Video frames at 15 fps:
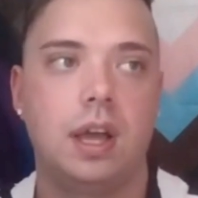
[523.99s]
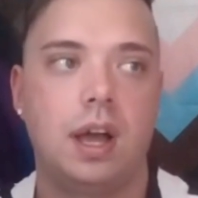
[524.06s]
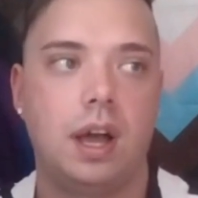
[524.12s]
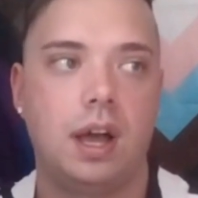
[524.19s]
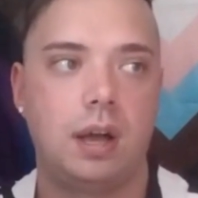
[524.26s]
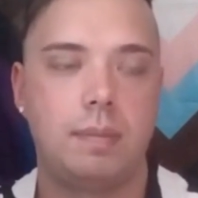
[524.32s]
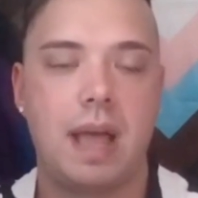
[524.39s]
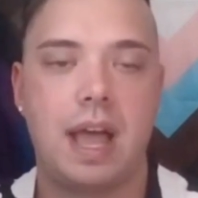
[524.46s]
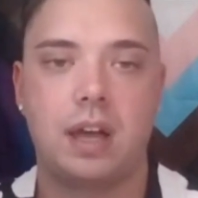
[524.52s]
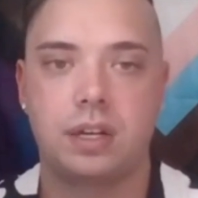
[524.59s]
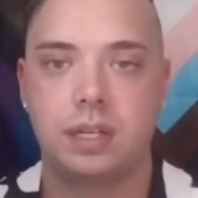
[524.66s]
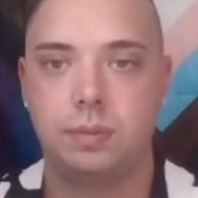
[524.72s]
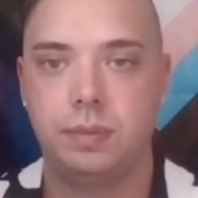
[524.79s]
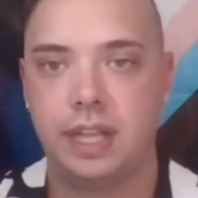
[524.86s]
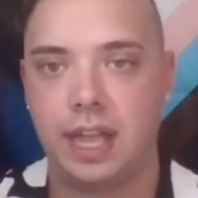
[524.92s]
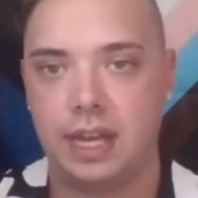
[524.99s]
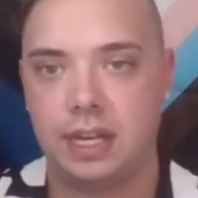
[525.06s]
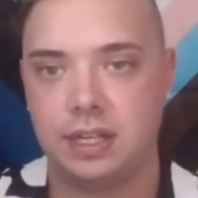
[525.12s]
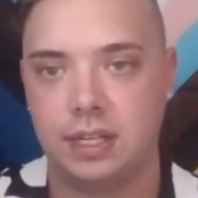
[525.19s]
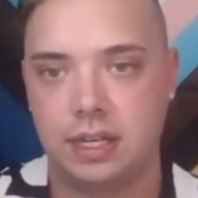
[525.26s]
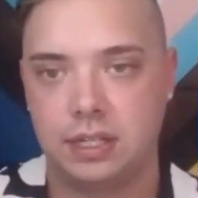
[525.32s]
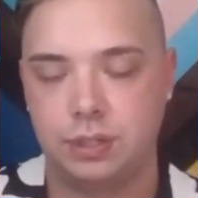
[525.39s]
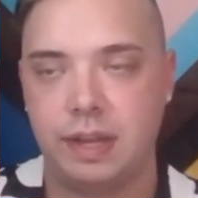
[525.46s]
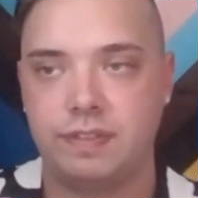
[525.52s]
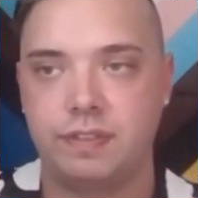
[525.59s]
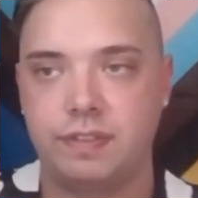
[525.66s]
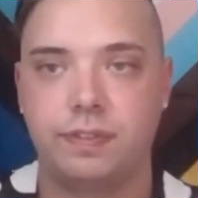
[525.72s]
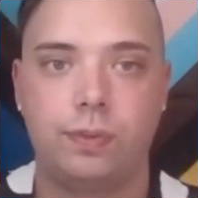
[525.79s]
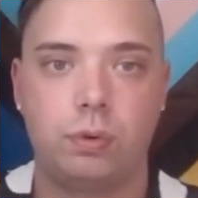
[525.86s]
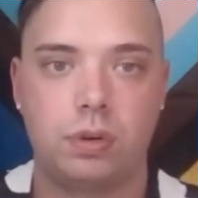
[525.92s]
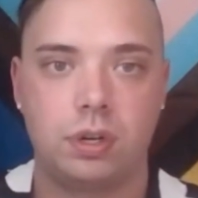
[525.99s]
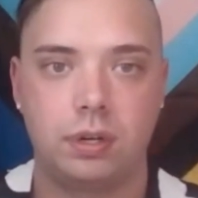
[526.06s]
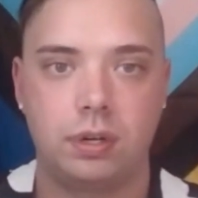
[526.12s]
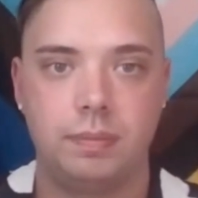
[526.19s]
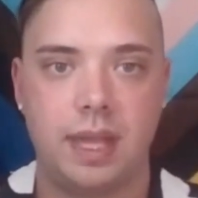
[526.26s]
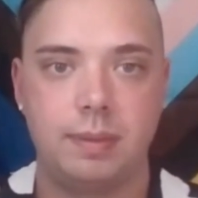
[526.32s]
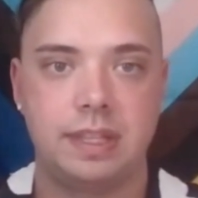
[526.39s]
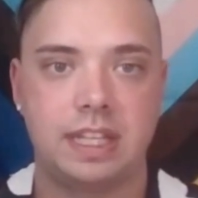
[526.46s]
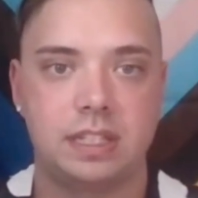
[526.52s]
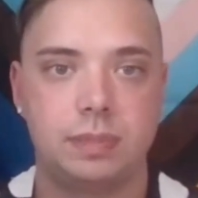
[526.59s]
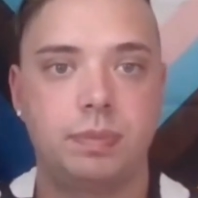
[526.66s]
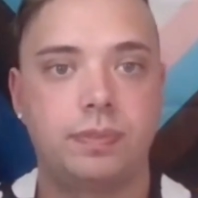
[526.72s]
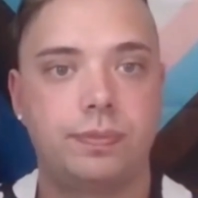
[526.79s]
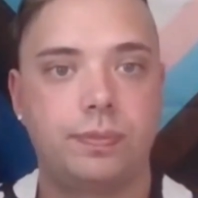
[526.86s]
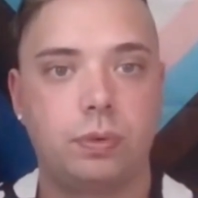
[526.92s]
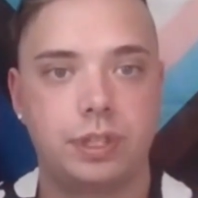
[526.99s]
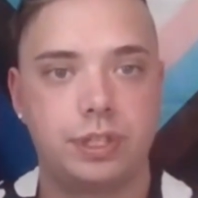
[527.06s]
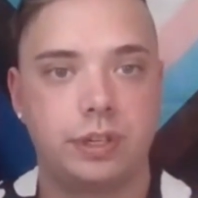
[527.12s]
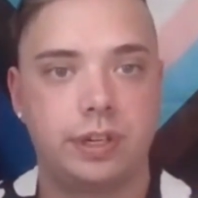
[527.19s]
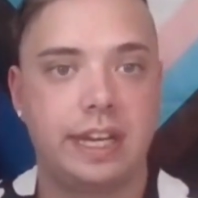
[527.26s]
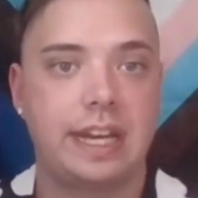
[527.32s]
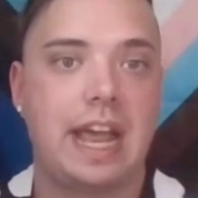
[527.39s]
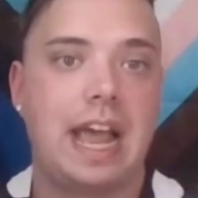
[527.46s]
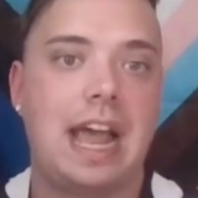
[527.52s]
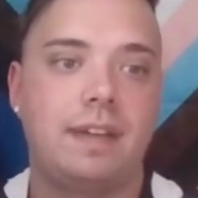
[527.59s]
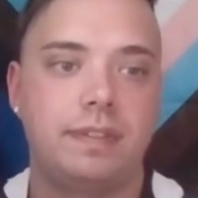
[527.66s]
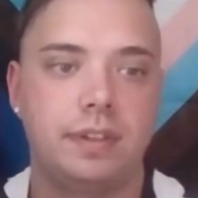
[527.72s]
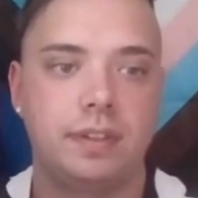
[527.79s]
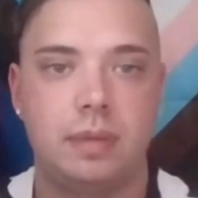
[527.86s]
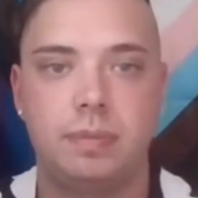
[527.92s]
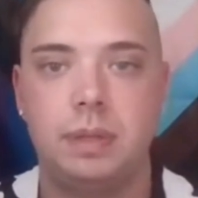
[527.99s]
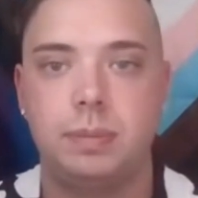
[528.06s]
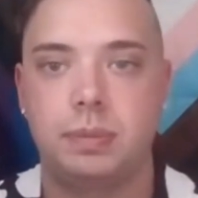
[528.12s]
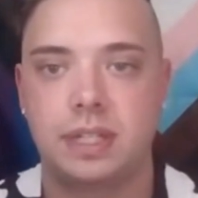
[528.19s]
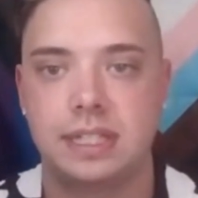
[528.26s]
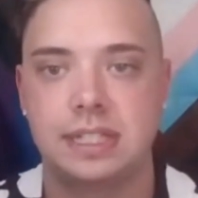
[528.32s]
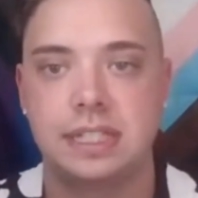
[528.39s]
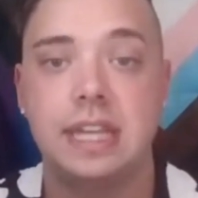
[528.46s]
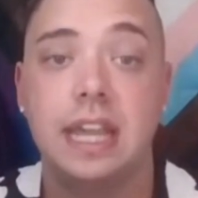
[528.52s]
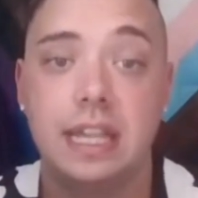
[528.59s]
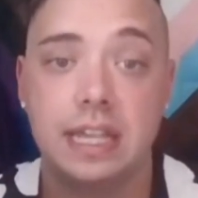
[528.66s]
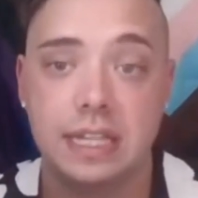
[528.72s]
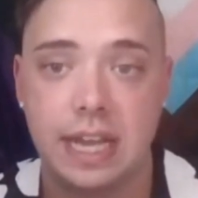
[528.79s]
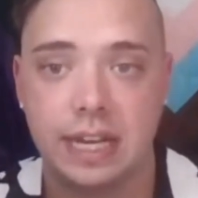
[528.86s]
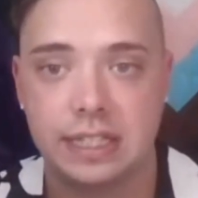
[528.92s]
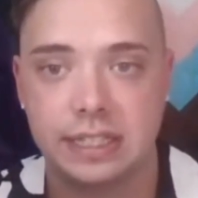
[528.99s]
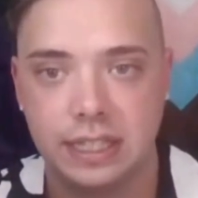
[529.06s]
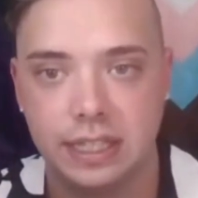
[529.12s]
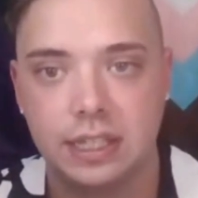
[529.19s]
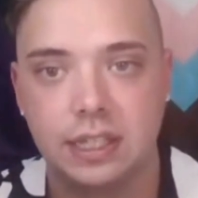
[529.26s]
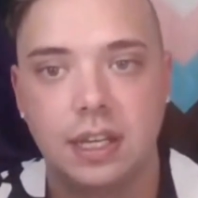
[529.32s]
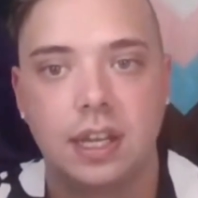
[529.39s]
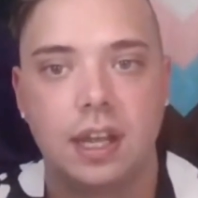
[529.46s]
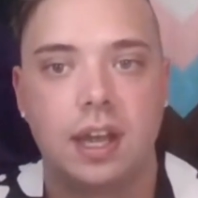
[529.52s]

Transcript: How can we get in? Do we have a forum maybe that's before, during, and after that people can stay connected?